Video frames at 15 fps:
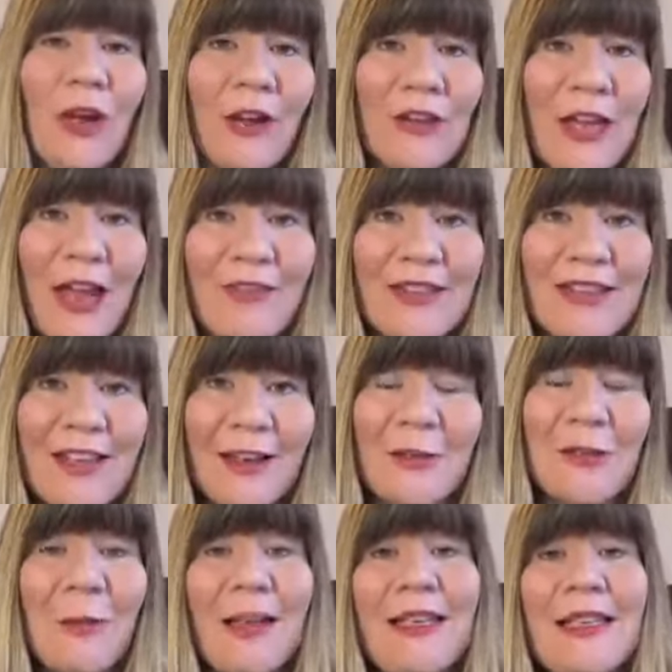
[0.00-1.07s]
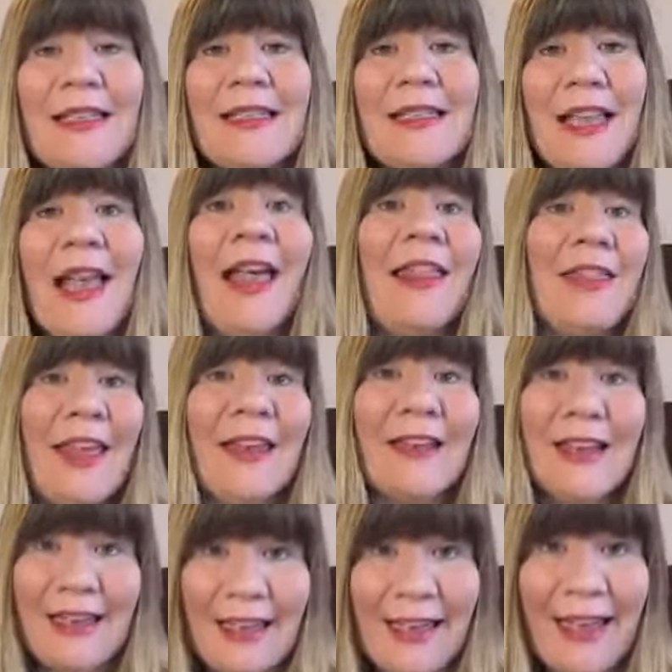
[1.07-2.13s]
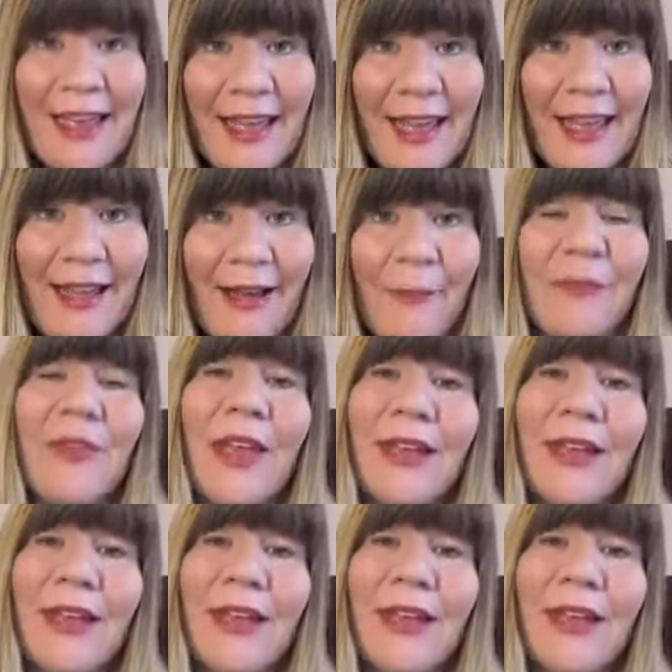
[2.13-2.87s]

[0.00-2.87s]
haven't signed up to my list, then click here.